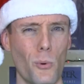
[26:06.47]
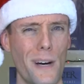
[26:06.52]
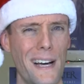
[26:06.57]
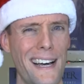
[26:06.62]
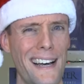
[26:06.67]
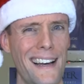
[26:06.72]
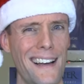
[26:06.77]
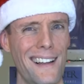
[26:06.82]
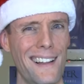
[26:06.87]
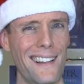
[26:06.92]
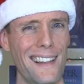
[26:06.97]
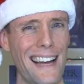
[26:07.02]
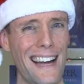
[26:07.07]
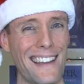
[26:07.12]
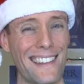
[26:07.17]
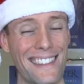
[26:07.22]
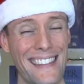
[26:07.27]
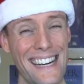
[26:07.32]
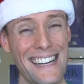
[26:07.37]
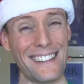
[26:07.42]
Well,
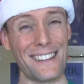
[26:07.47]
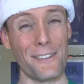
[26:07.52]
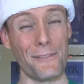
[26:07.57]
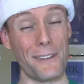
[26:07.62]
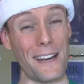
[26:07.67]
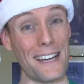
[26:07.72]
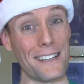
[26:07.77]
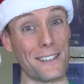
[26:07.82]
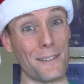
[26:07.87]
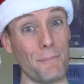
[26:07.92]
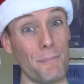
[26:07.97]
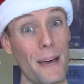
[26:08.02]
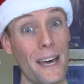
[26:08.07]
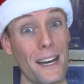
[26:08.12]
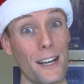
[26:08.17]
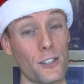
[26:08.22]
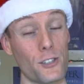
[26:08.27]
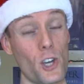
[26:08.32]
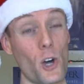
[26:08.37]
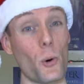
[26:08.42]
I think The Phantom
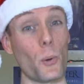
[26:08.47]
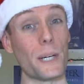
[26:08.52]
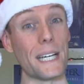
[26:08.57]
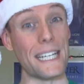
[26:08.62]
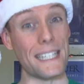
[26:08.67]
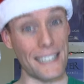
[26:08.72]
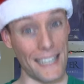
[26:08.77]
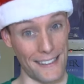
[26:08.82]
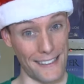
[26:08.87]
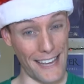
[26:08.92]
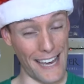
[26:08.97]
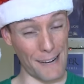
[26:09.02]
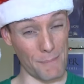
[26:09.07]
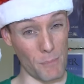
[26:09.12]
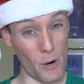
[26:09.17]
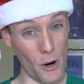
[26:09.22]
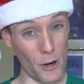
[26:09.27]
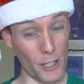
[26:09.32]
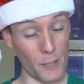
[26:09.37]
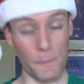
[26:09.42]
Menace already did that,
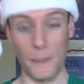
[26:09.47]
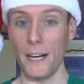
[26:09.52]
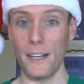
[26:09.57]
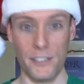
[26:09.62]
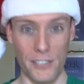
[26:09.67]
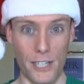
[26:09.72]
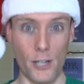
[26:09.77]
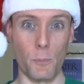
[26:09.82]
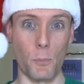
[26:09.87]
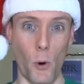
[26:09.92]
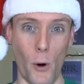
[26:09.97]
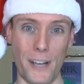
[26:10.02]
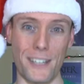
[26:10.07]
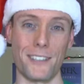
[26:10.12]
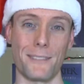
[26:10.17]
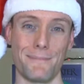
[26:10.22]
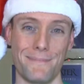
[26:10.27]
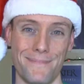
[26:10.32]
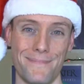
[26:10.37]
Mark, but I see your point.